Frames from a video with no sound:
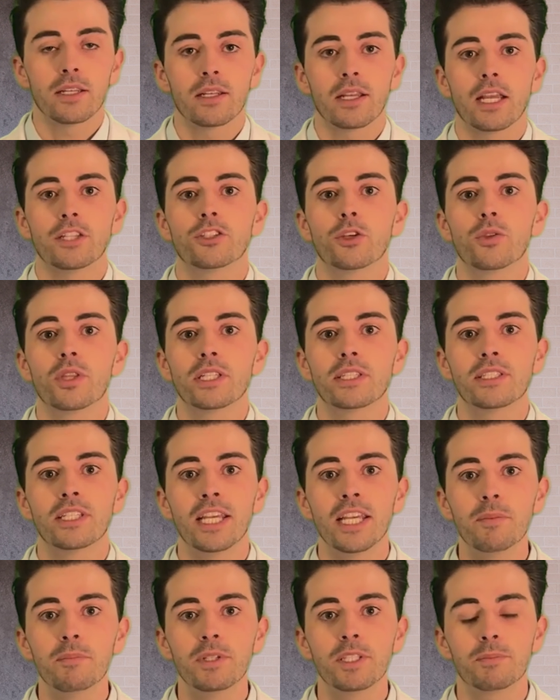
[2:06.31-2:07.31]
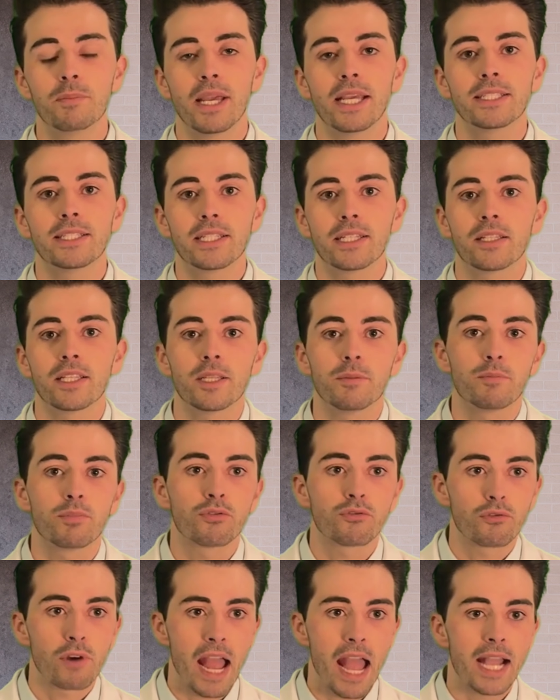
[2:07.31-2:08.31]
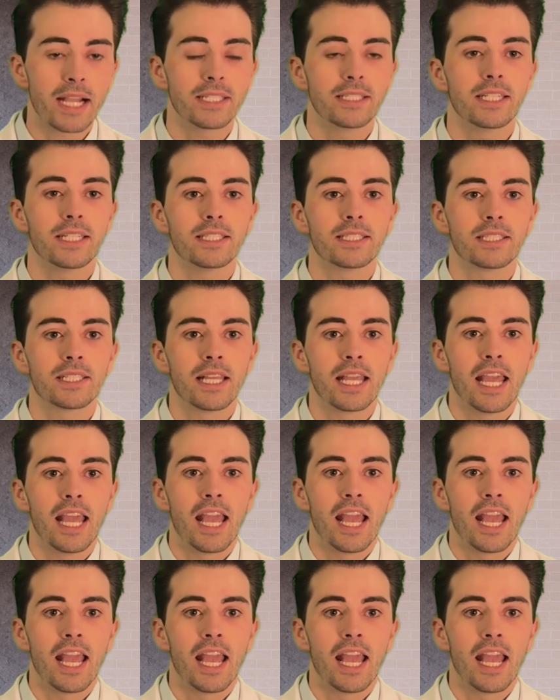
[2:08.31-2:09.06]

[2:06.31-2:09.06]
And so this tip is basically practice